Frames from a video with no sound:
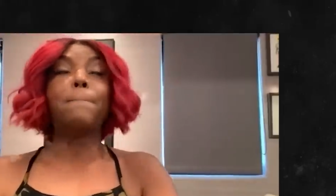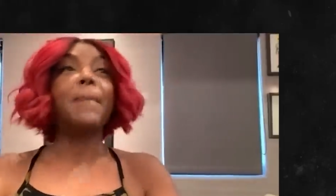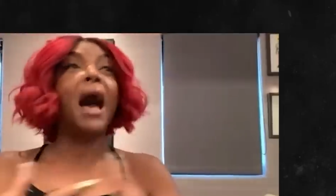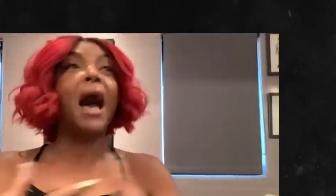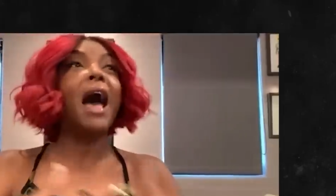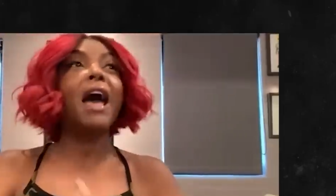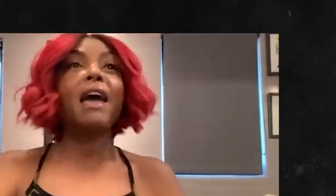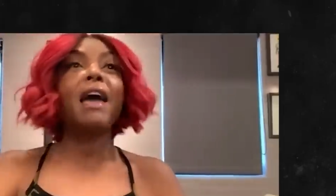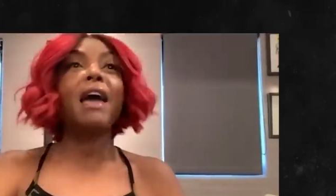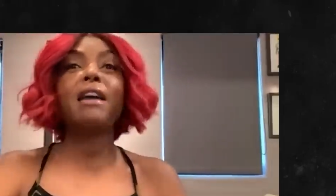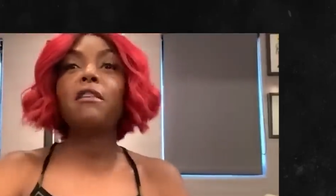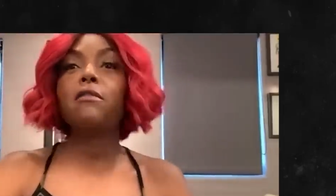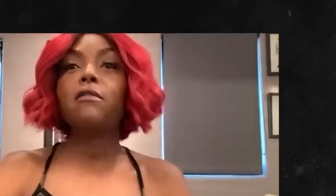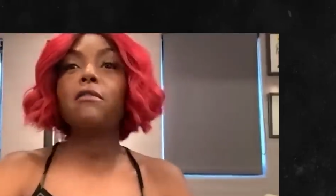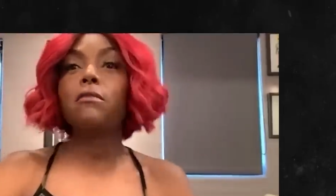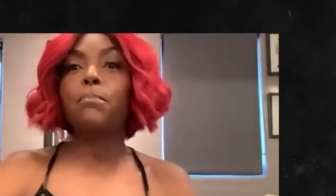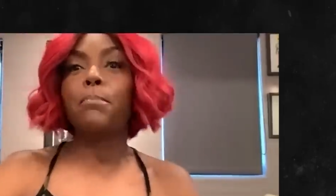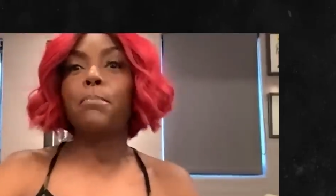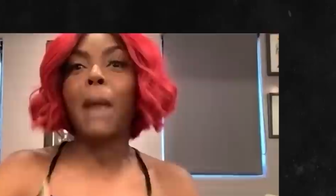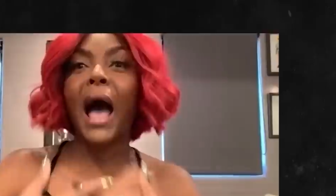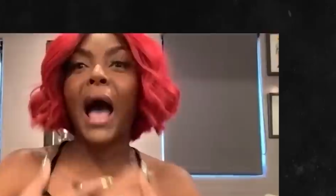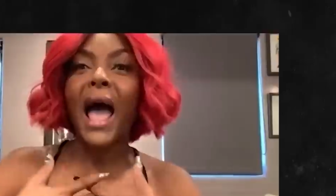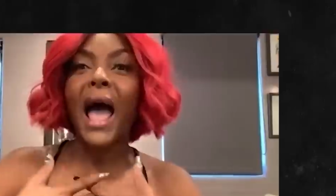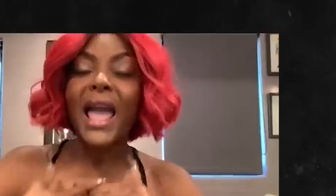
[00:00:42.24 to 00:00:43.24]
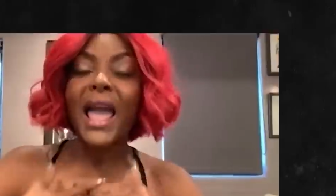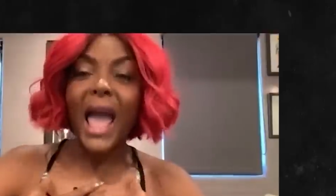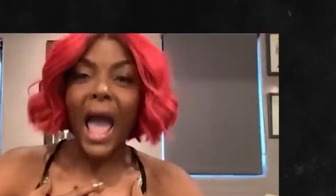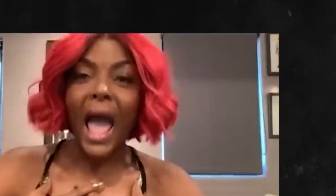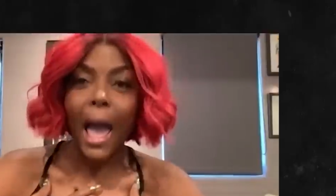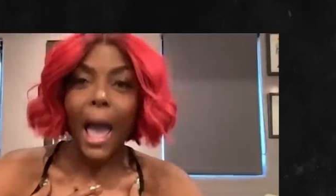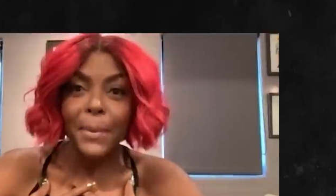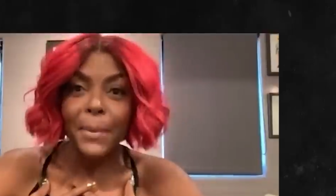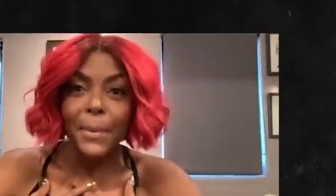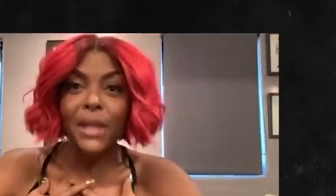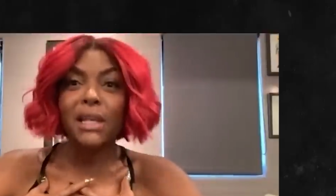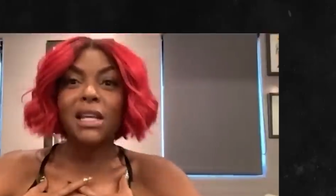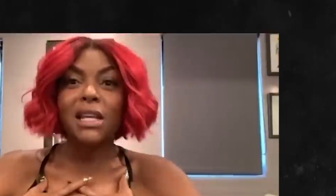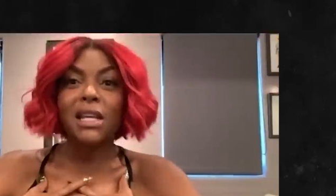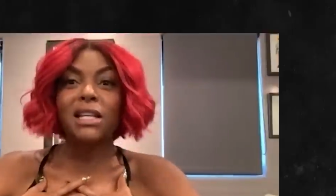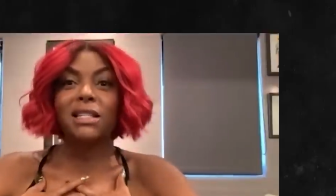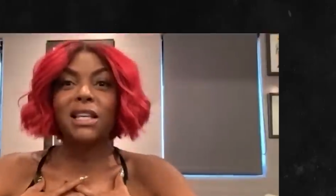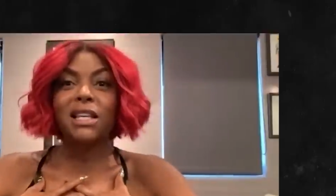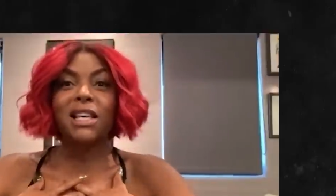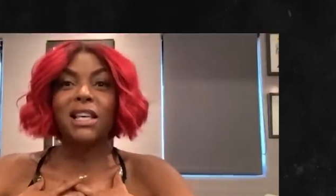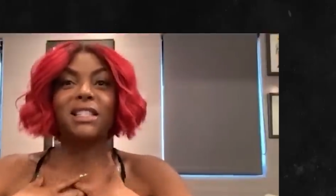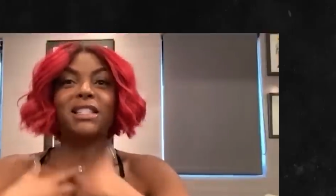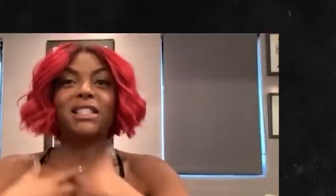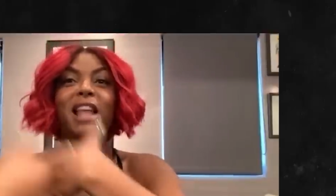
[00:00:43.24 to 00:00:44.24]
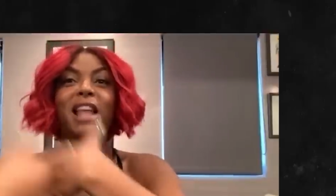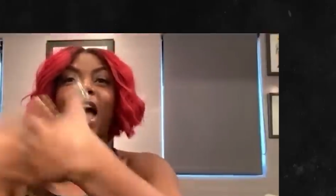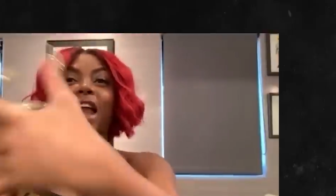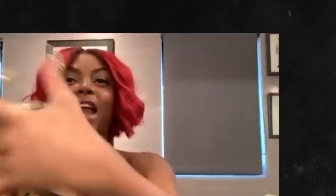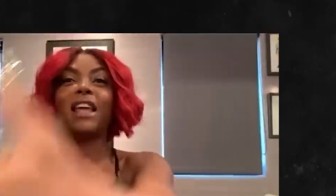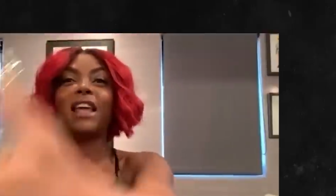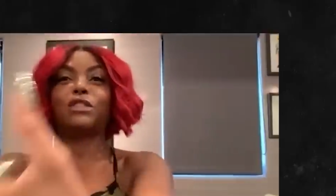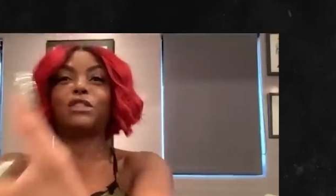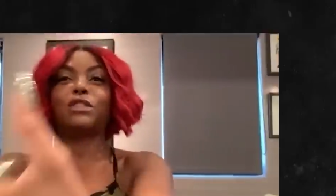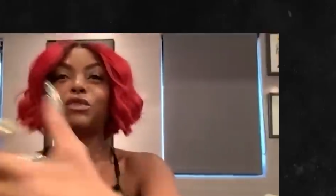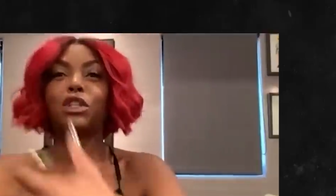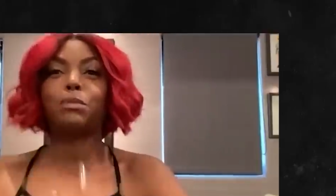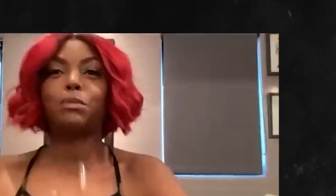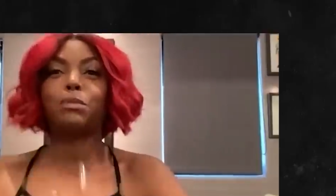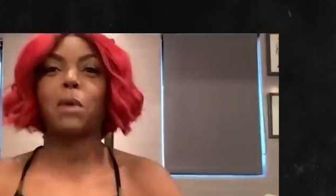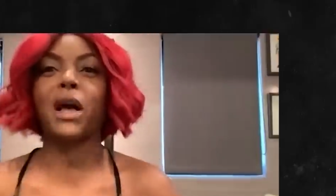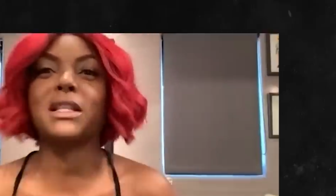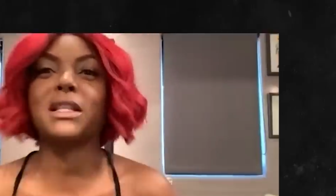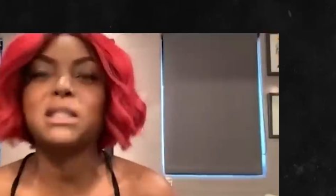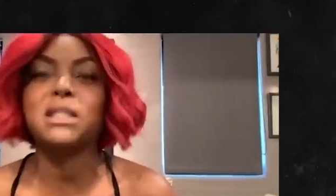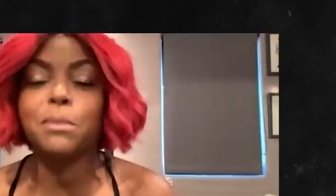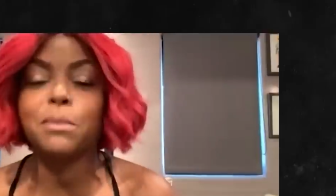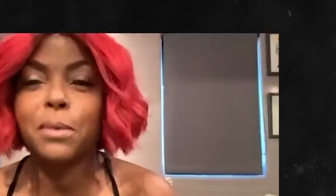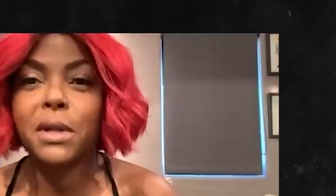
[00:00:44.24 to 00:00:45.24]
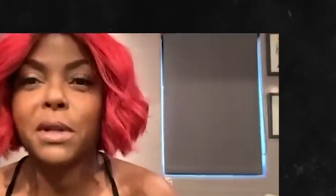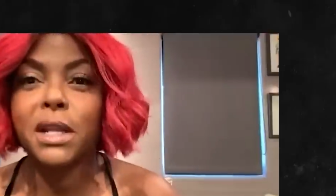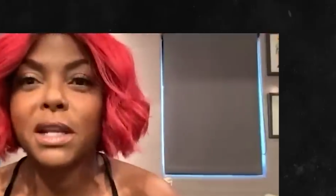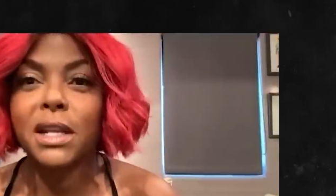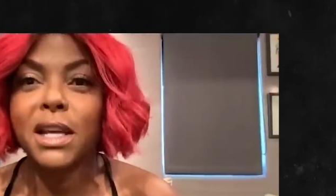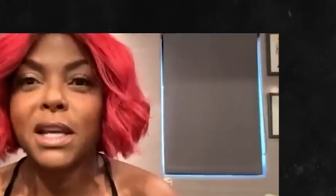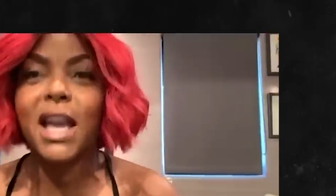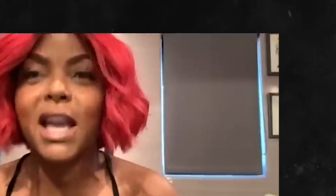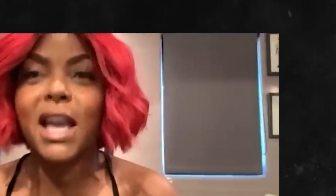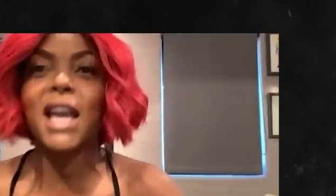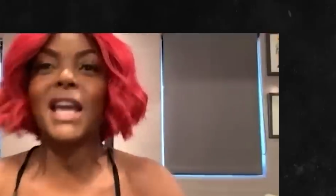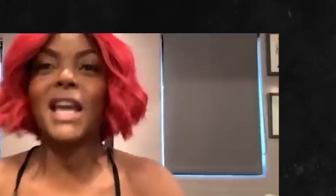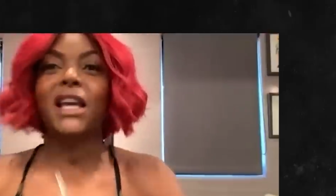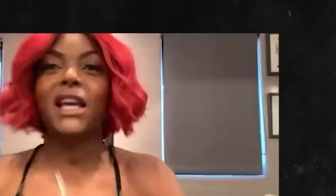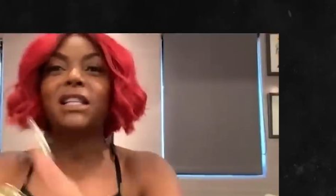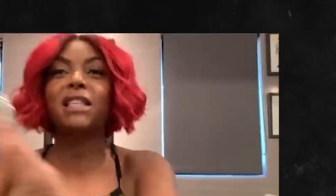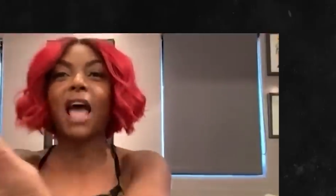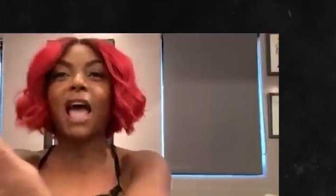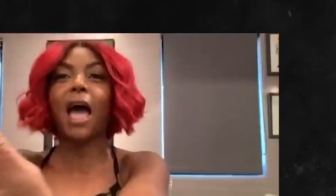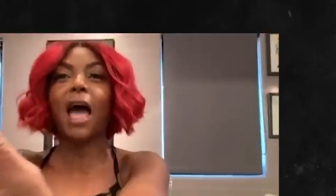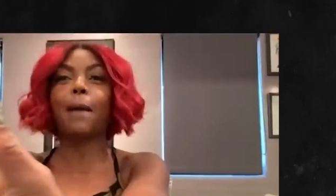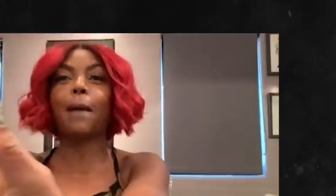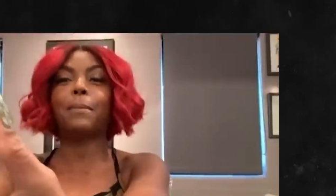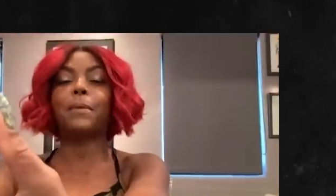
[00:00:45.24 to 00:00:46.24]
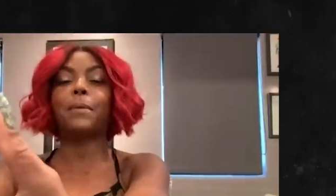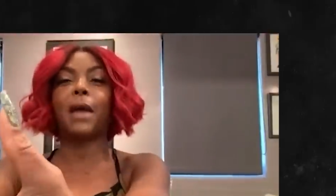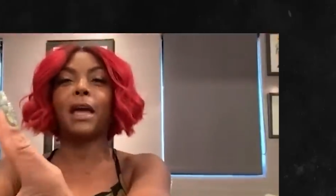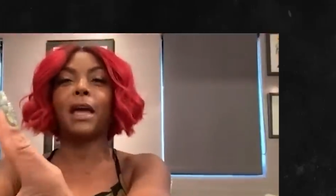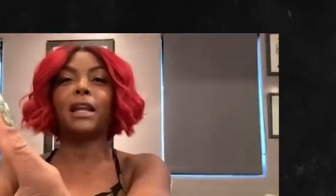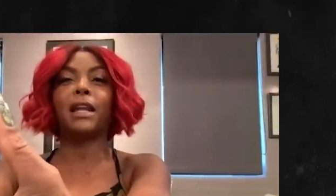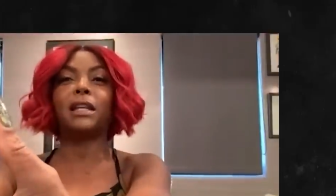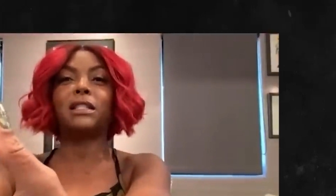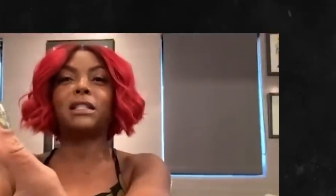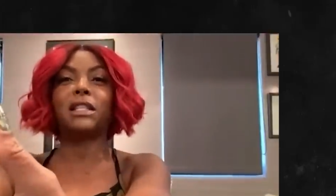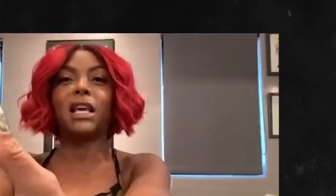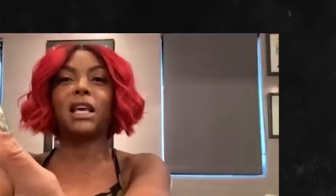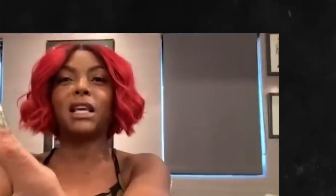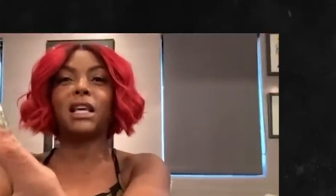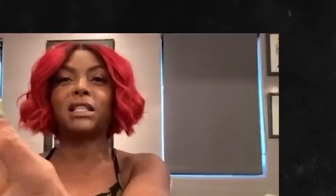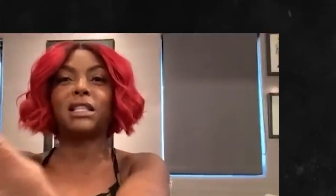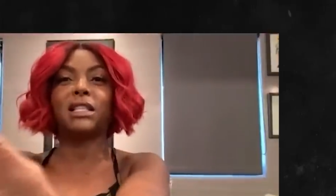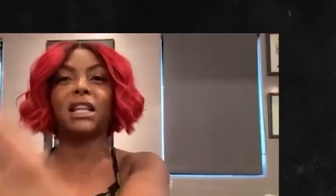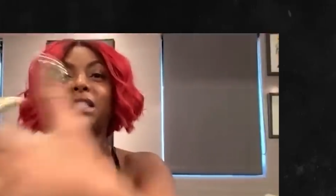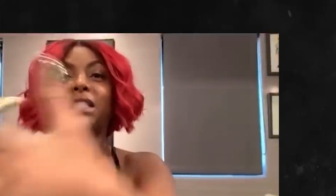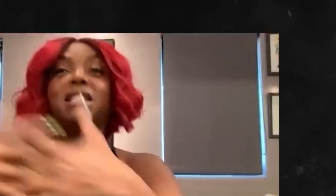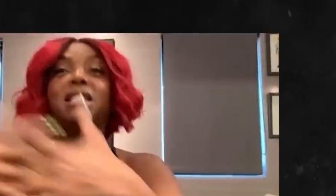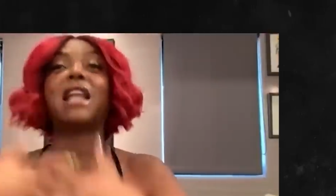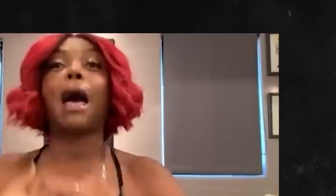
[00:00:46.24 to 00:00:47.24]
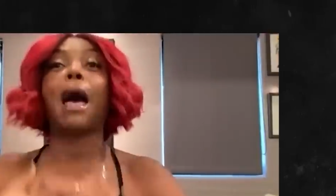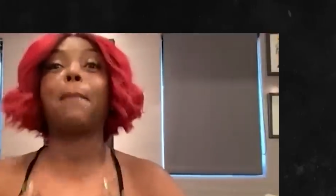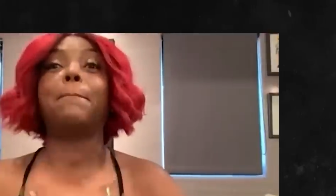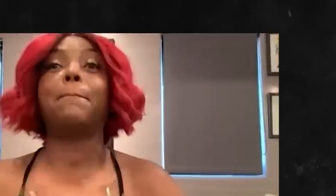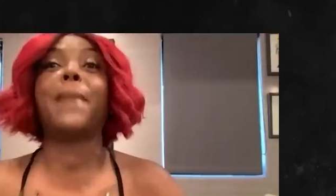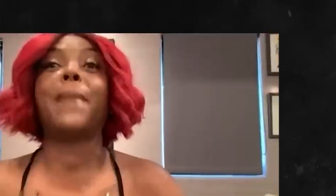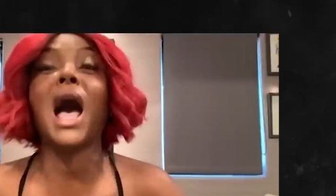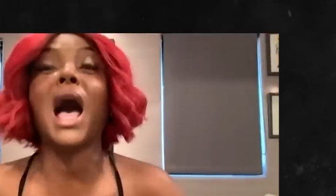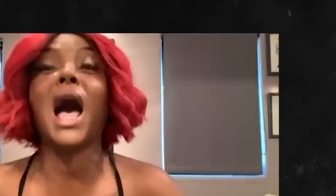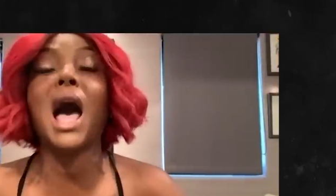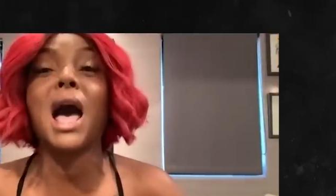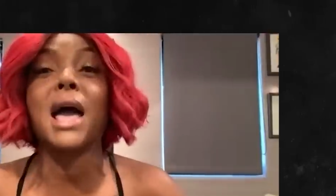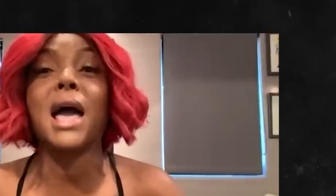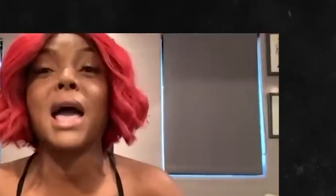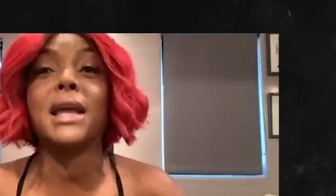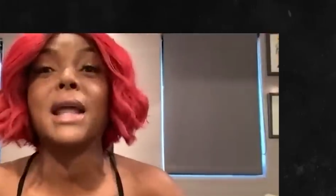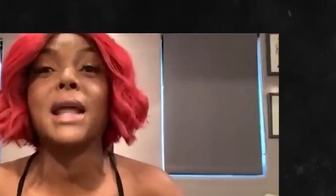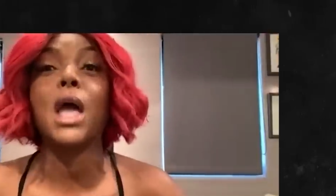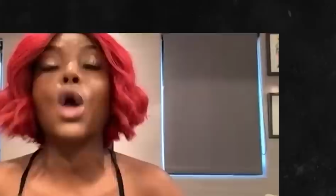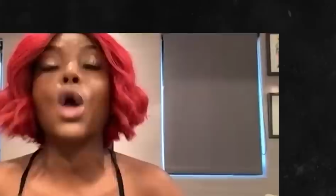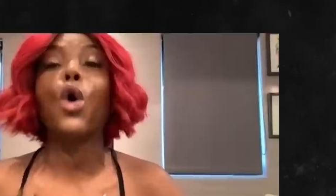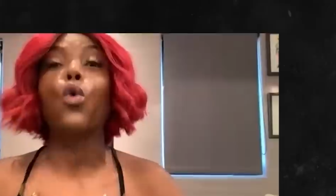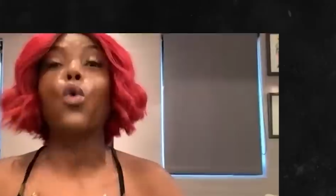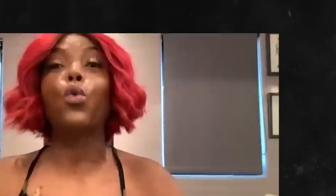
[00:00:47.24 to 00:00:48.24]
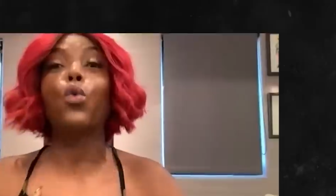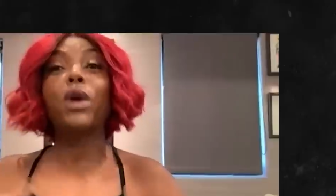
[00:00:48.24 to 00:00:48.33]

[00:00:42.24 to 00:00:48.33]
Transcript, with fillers: My my happiness is not his responsibility, and his happiness is, is not mine.